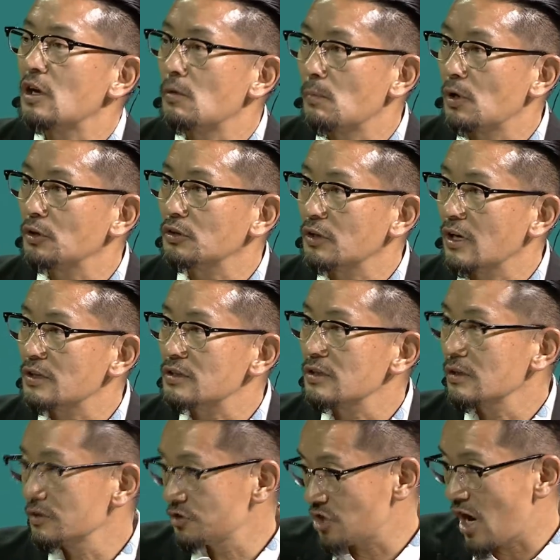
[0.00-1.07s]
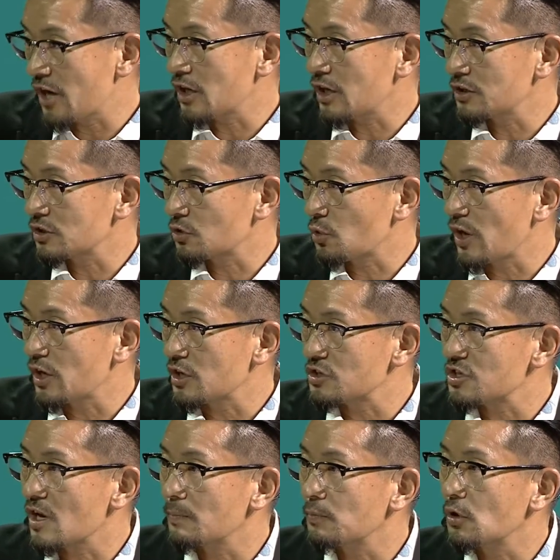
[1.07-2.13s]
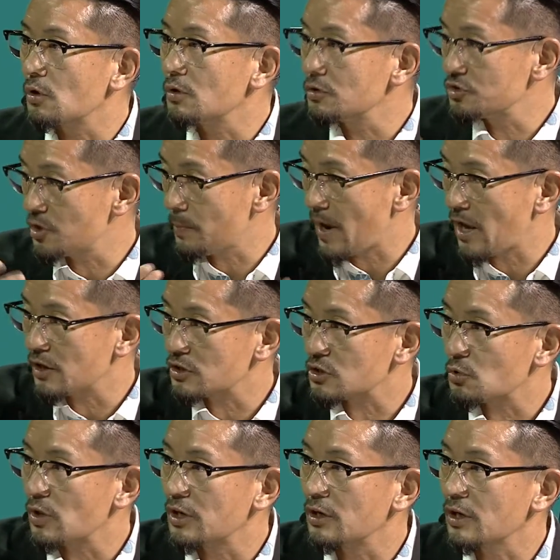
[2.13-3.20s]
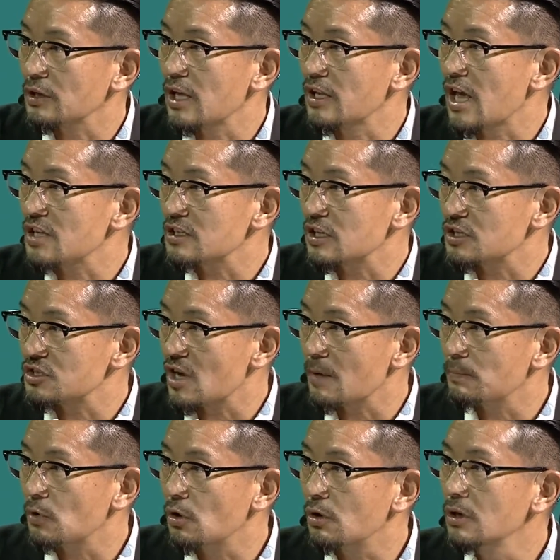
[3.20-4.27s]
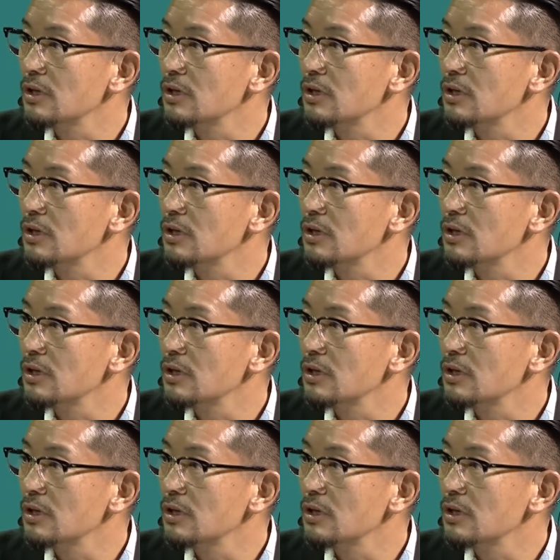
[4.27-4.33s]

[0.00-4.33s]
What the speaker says: markets. China is a great example. Japan is another example.